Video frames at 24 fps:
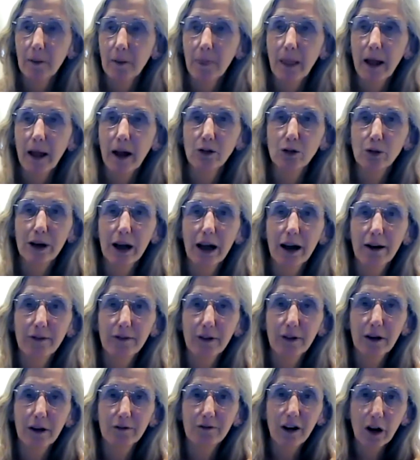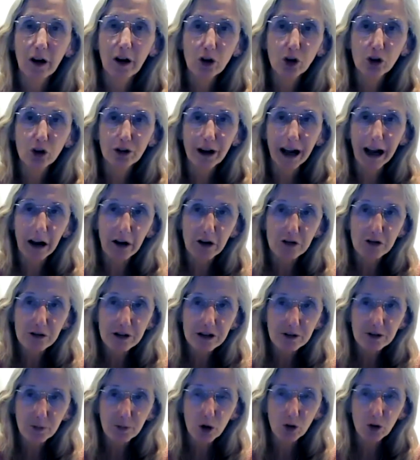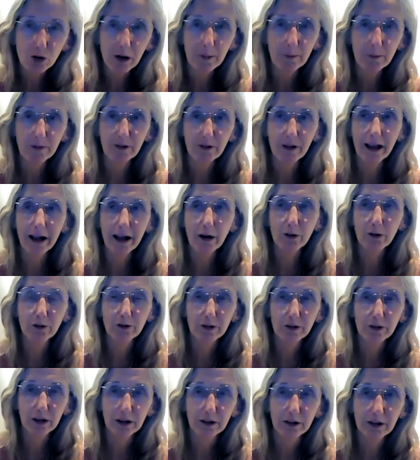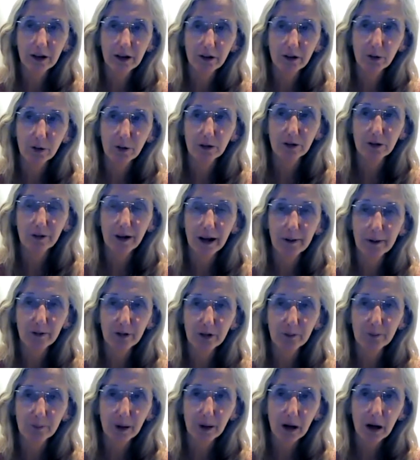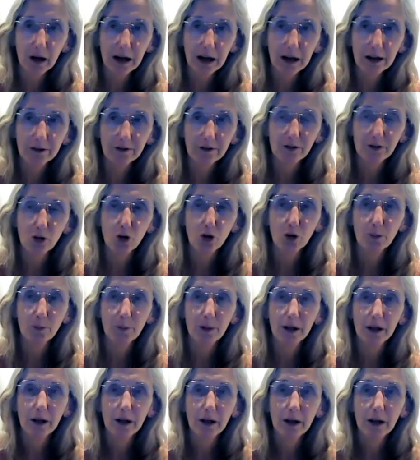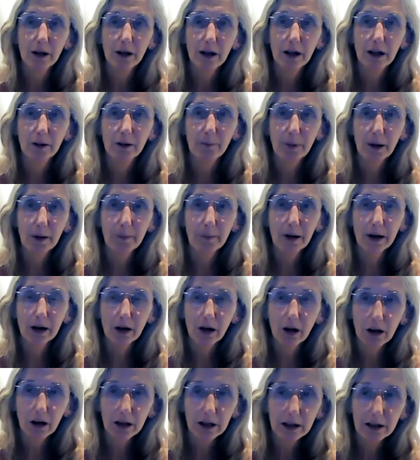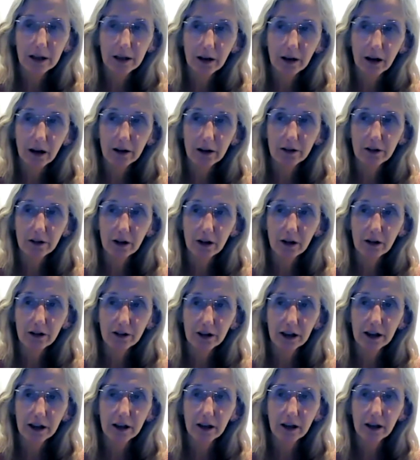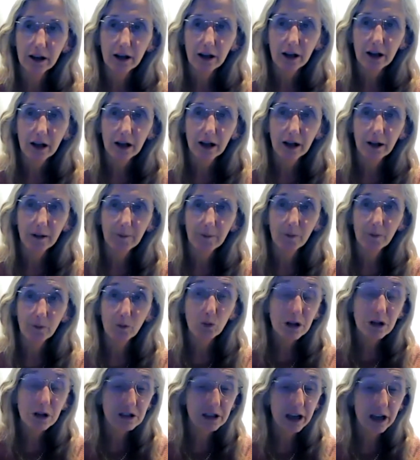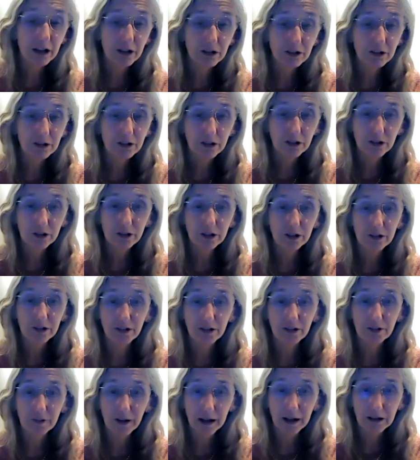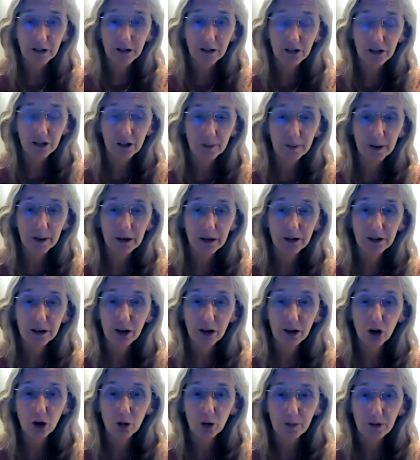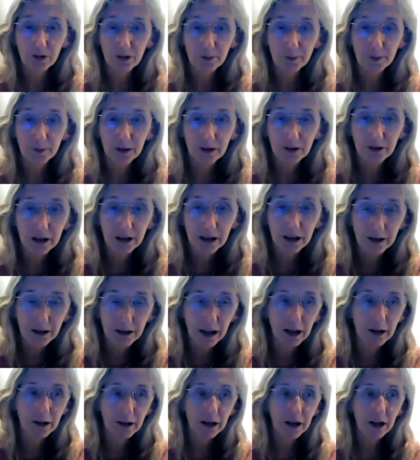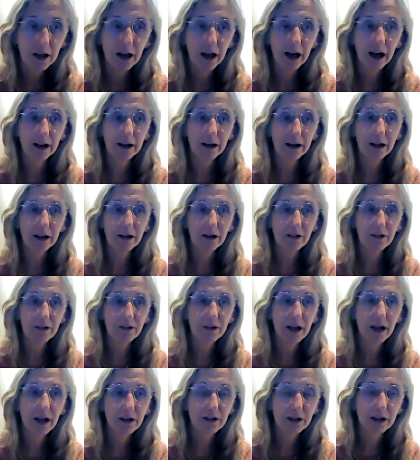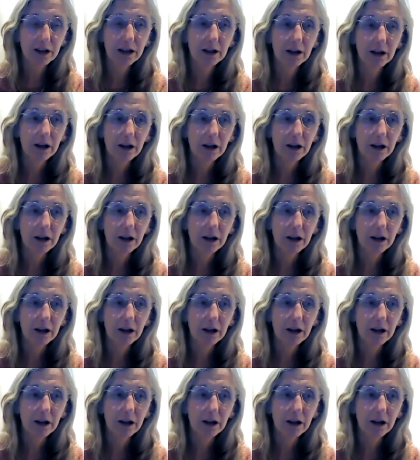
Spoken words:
And we have very good outreach programmes now. These were developed in pilot form by my colleague, Colin Doherty, reaching out into the disadvantaged community, the homeless community, and initiating